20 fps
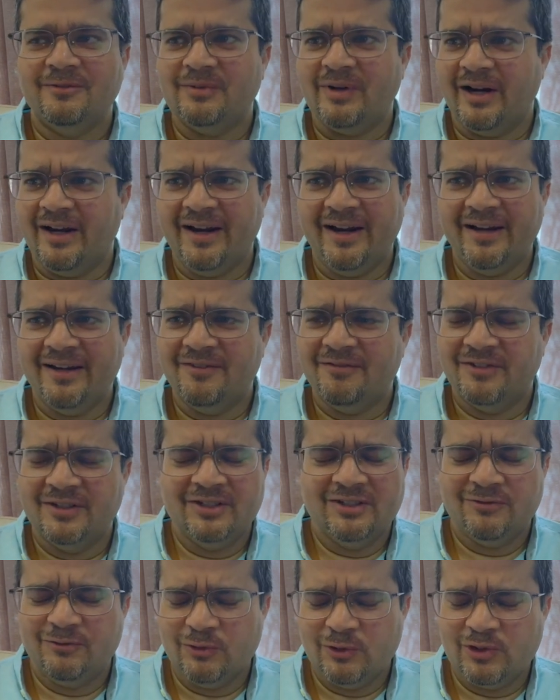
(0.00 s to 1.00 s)
I had a
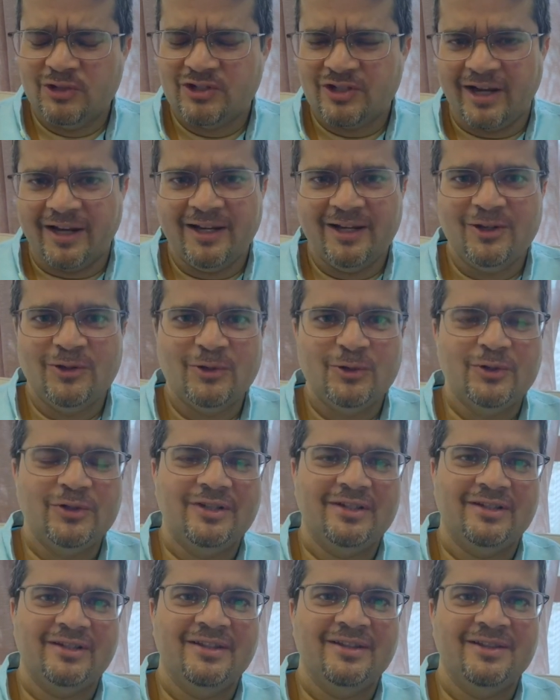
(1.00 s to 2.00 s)
wonderful
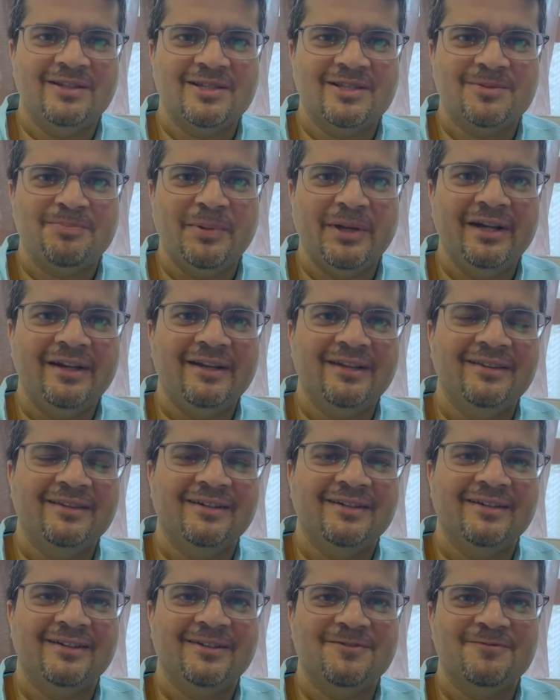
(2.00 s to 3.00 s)
childhood spent
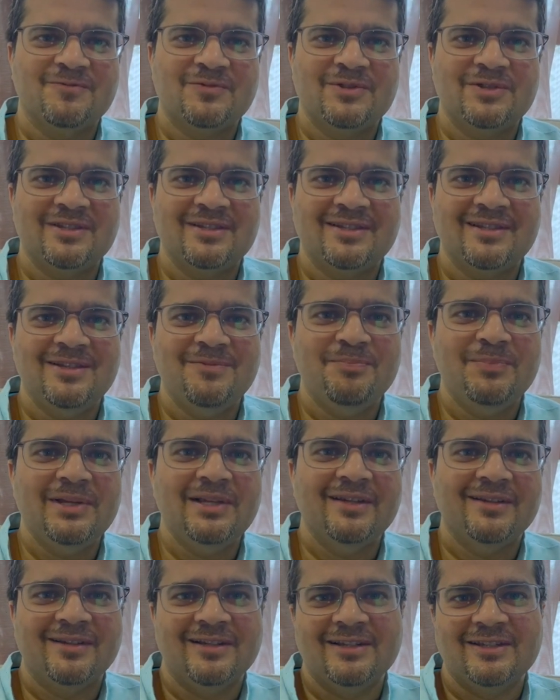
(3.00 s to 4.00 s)
in a sleepy
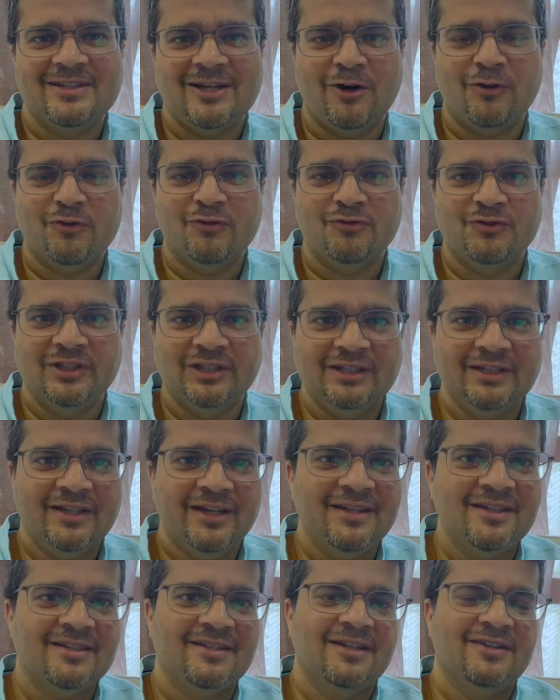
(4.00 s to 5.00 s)
little town of Datia
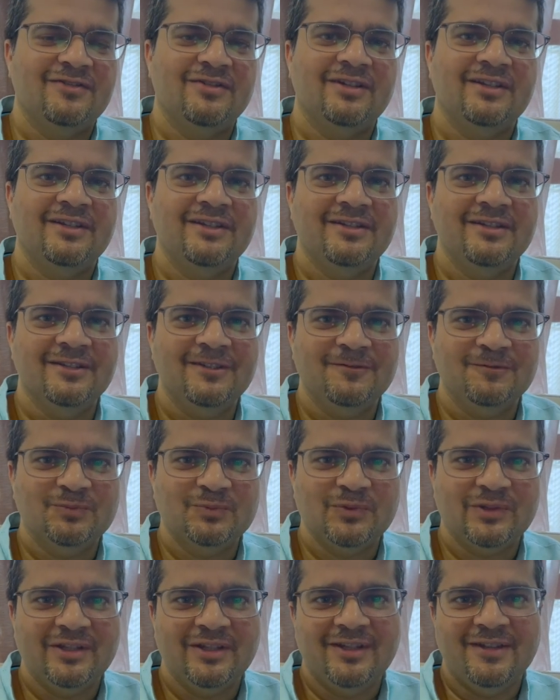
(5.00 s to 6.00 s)
in central India,
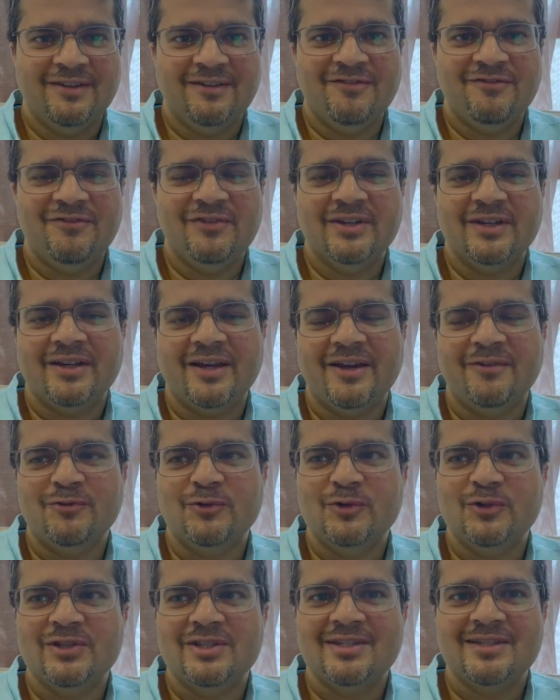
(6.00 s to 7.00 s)
where I
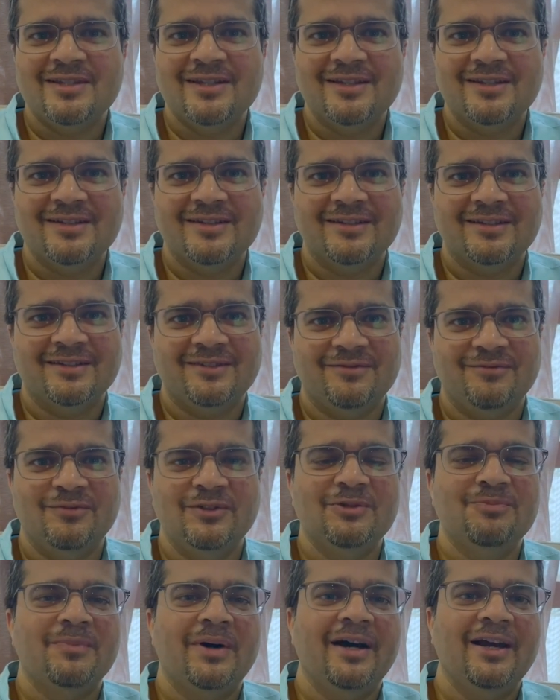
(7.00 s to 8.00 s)
would sit
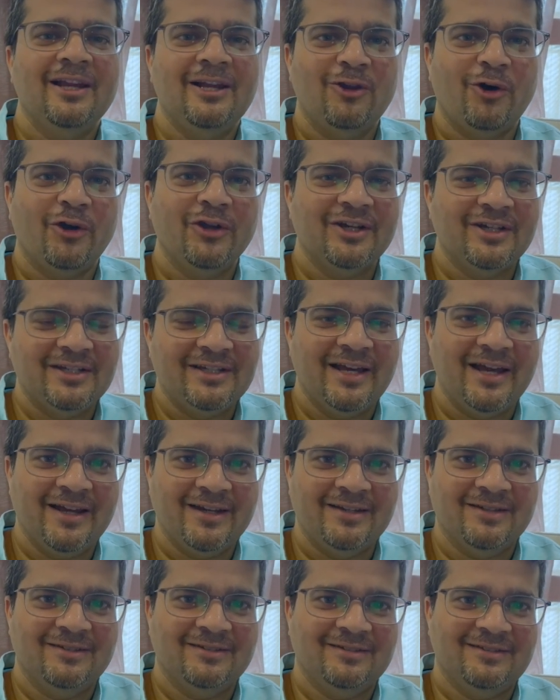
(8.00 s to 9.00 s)
with my lawyer
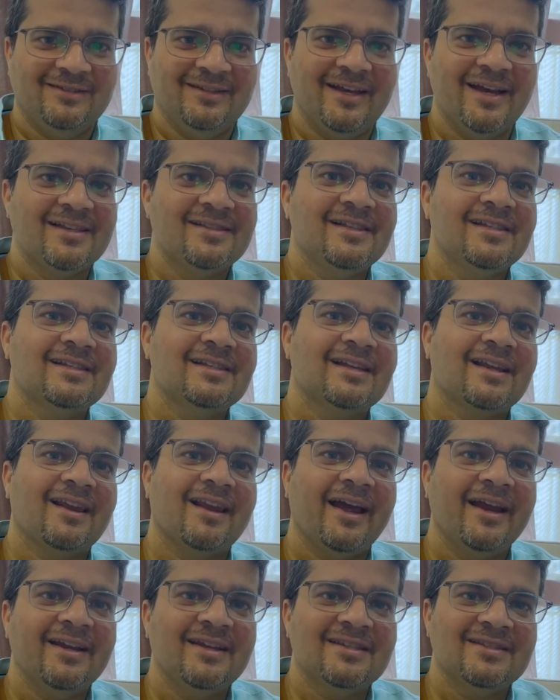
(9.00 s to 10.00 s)
dad as his
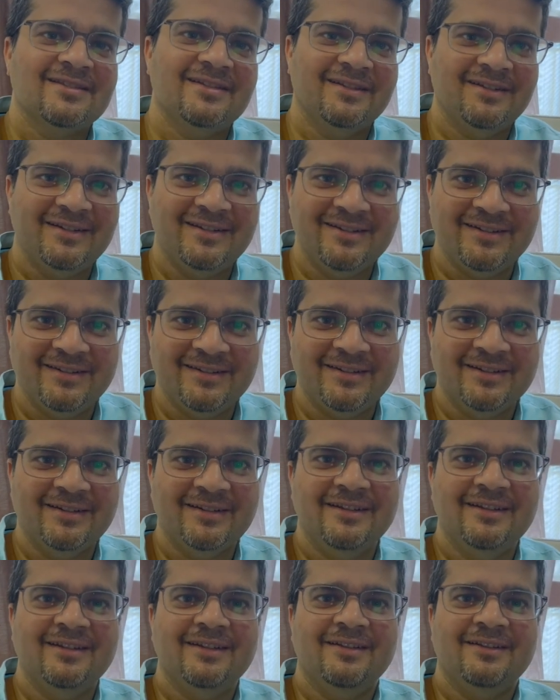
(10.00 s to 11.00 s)
clients narrated
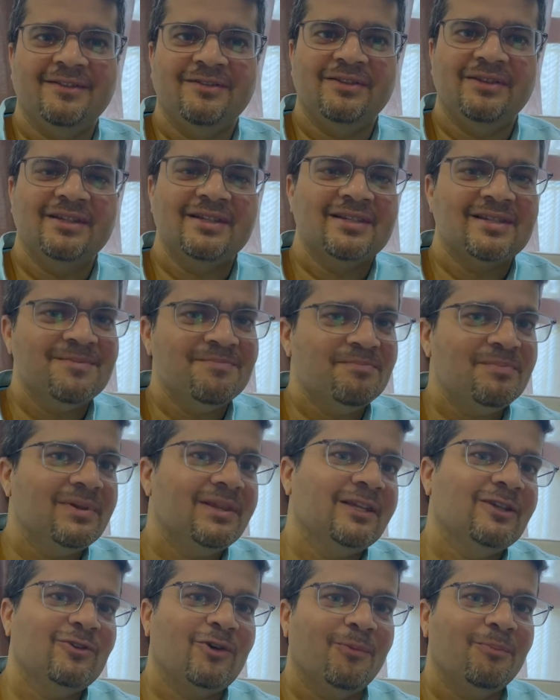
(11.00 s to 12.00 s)
their simple
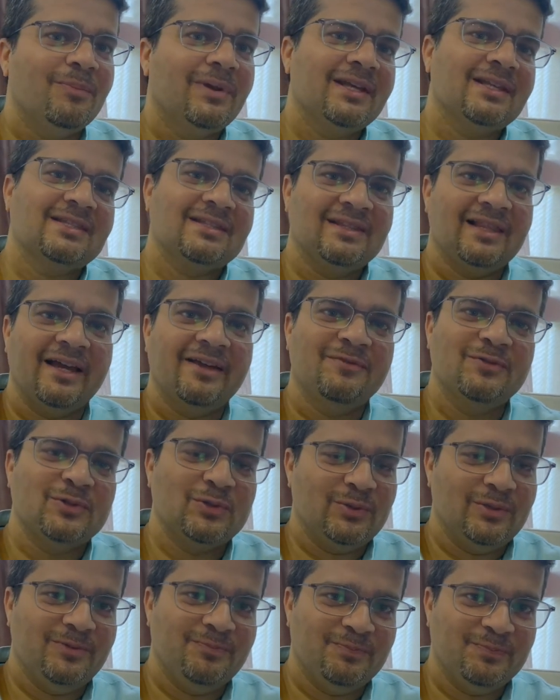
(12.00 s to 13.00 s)
and complex lives
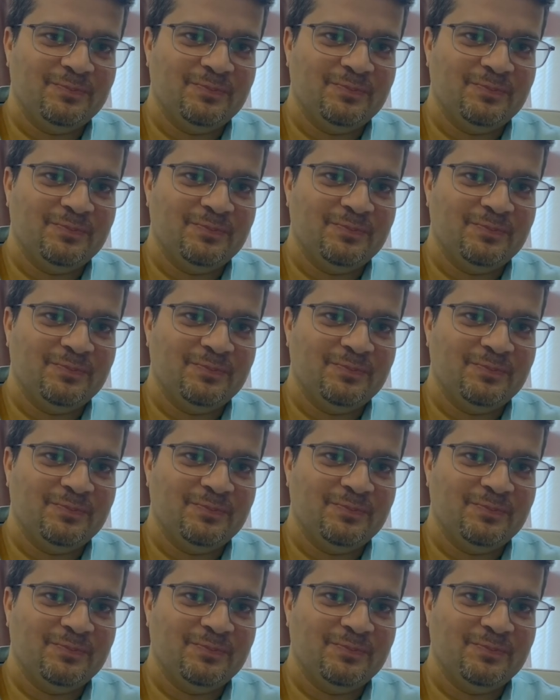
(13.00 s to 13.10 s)
to him.